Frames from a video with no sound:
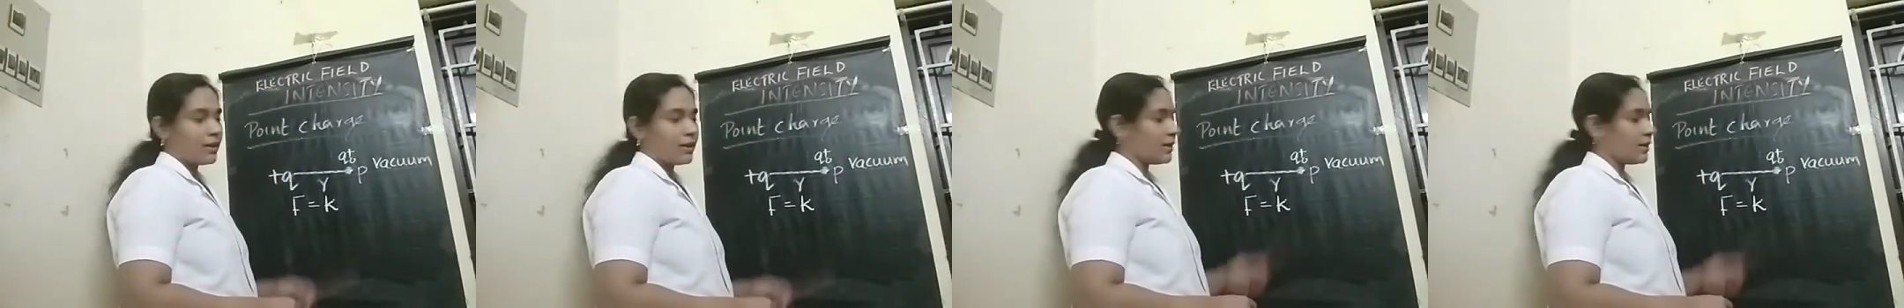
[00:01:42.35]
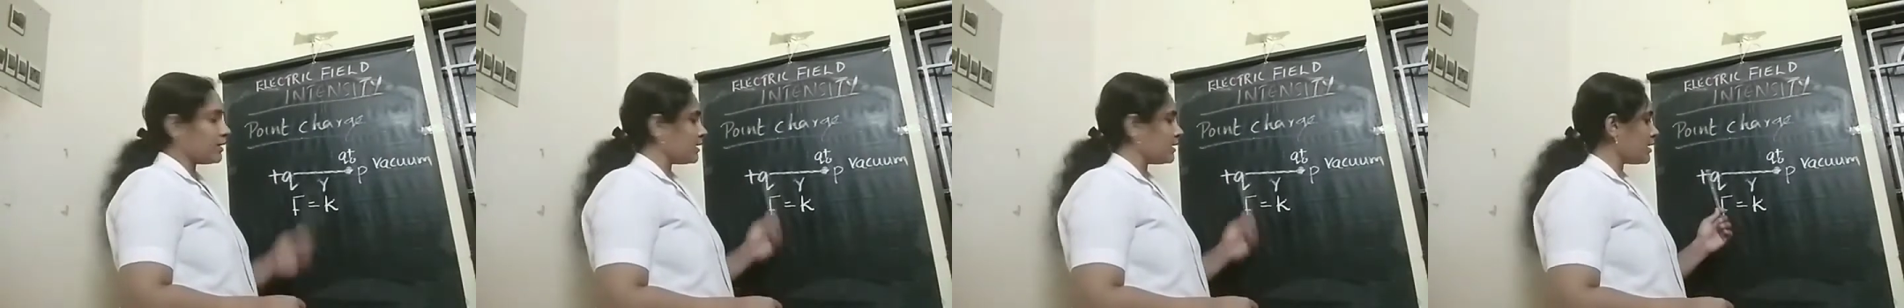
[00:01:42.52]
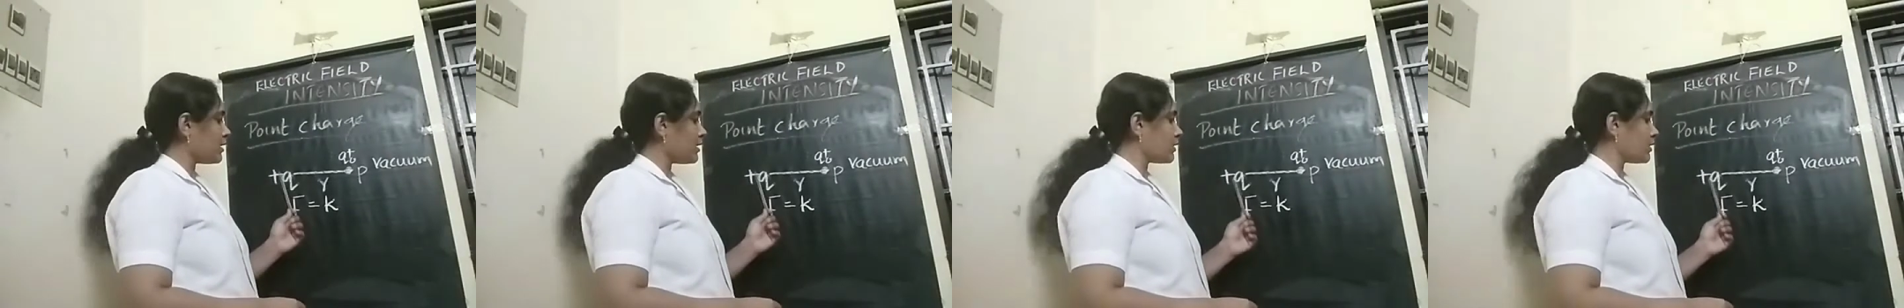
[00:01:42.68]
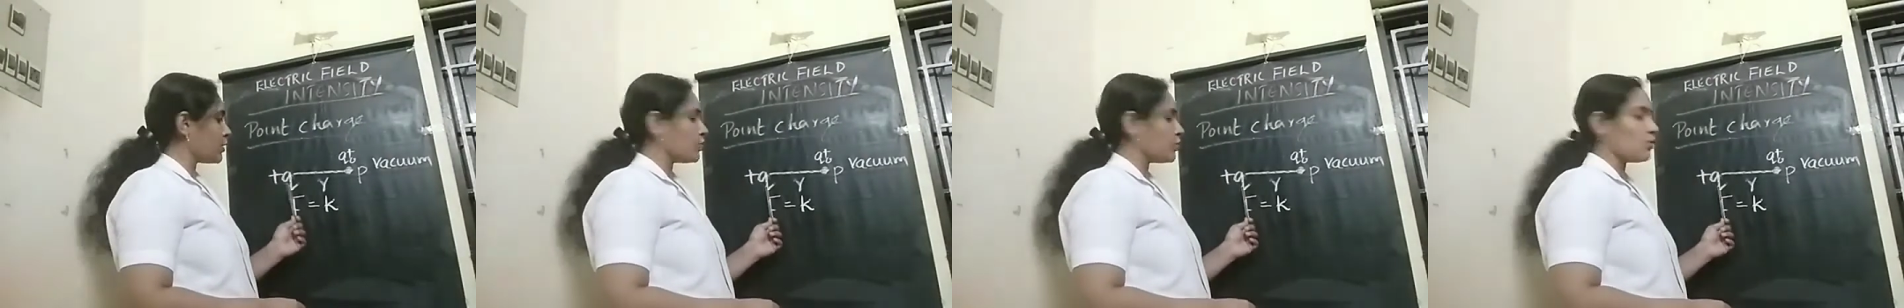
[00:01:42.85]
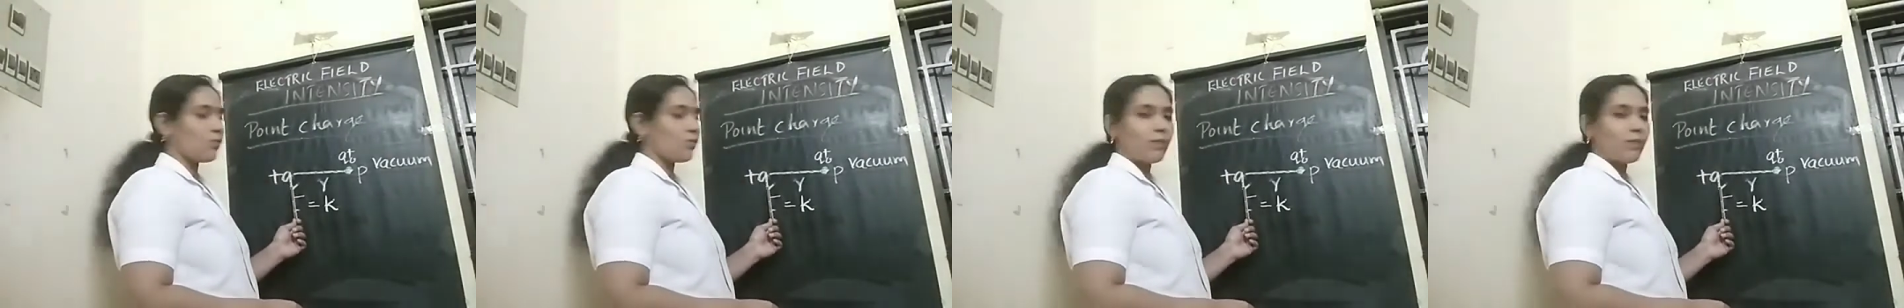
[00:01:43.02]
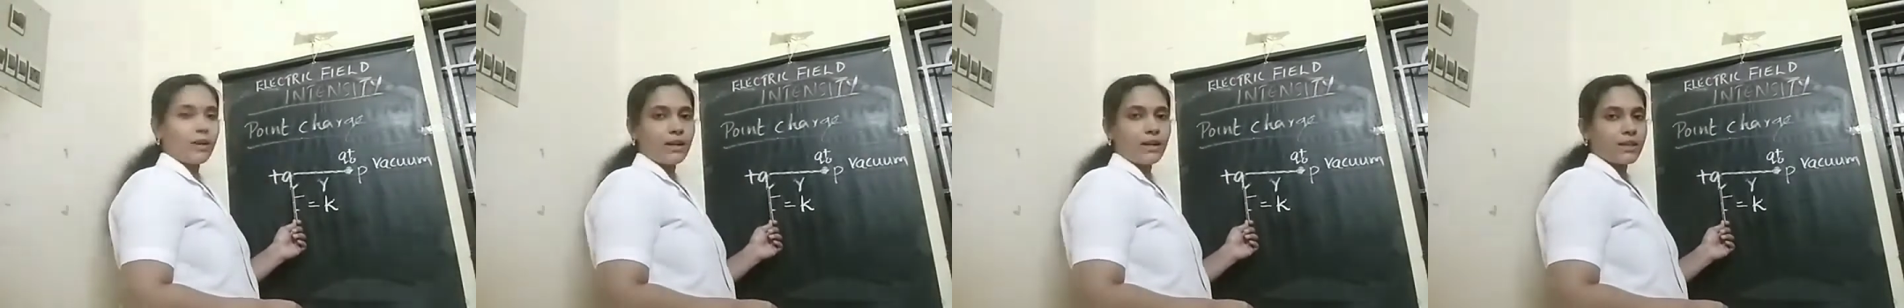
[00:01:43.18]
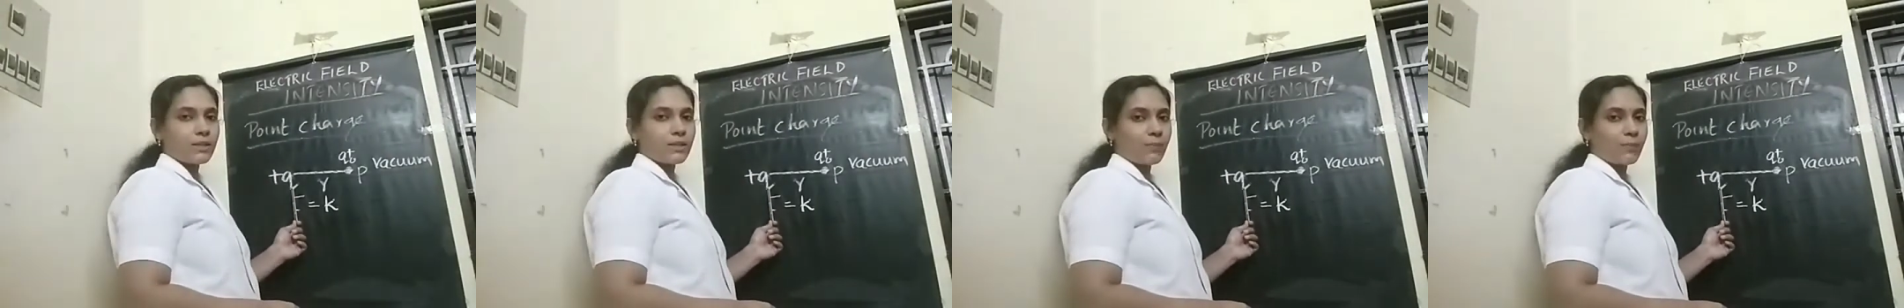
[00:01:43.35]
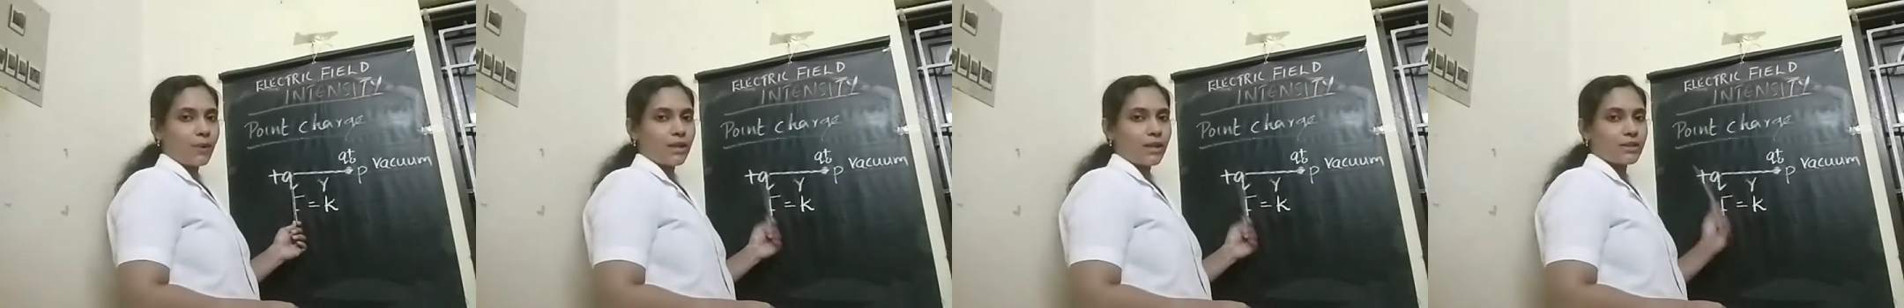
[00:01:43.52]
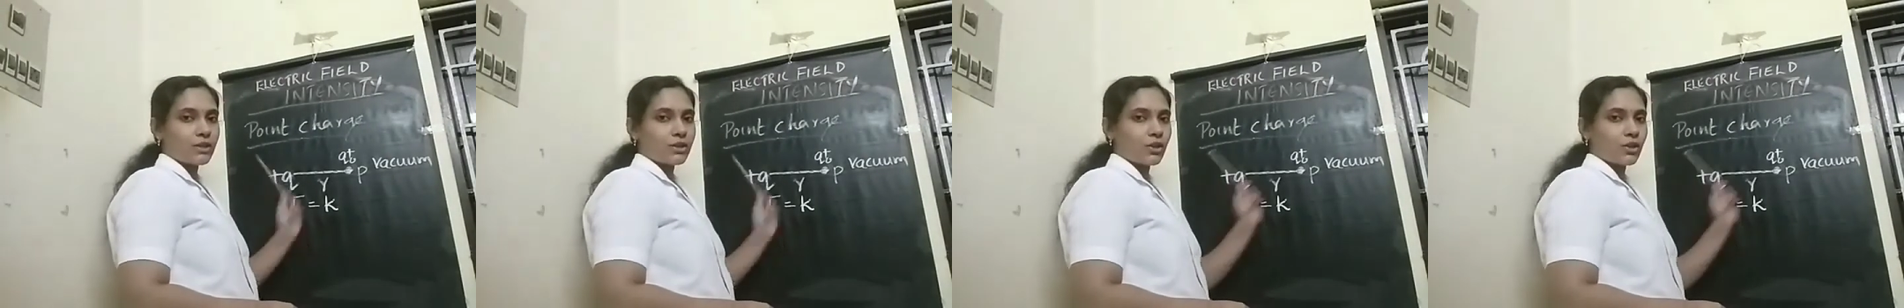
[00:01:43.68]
Here Q1 is plus